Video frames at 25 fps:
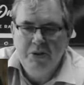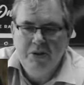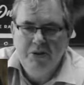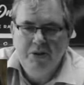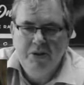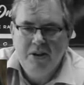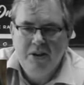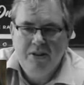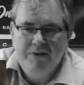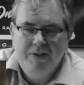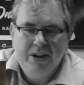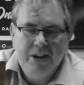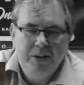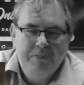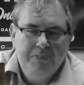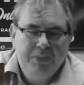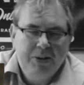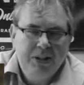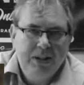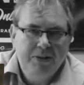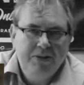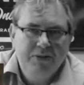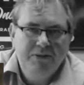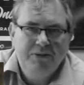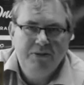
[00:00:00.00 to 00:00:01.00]
and not a very
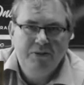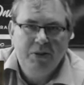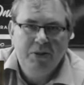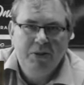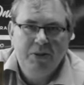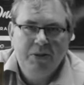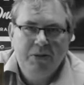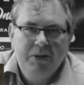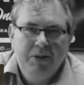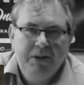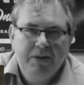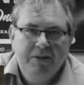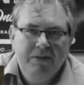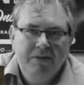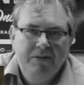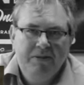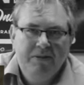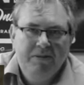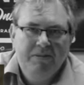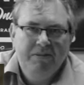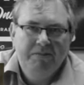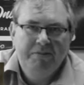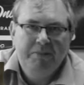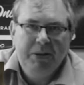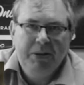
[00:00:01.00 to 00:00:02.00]
pleasant rogue, in
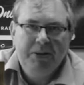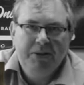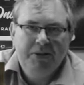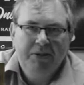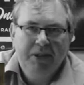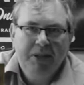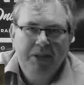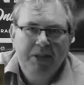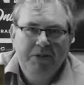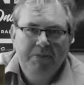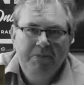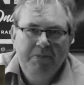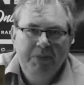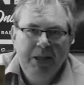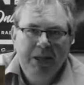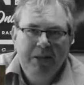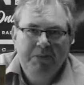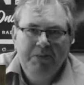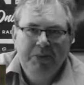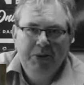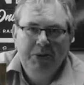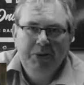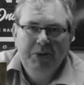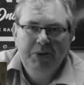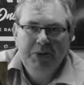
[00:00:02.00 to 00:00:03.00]
betraying
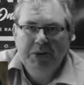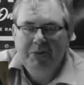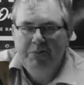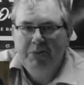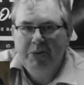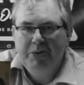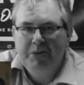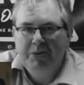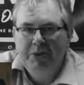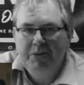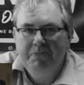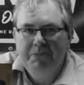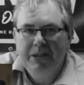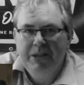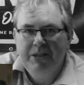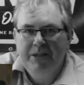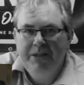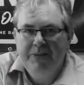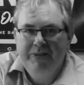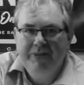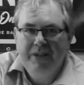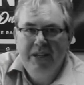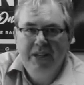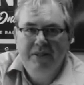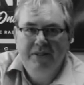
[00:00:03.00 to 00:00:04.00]
people who are supposed to be his
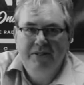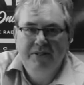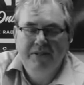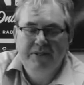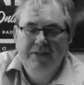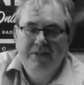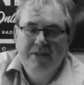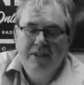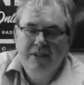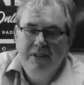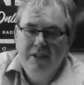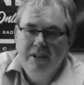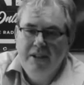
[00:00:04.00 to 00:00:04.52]
friends.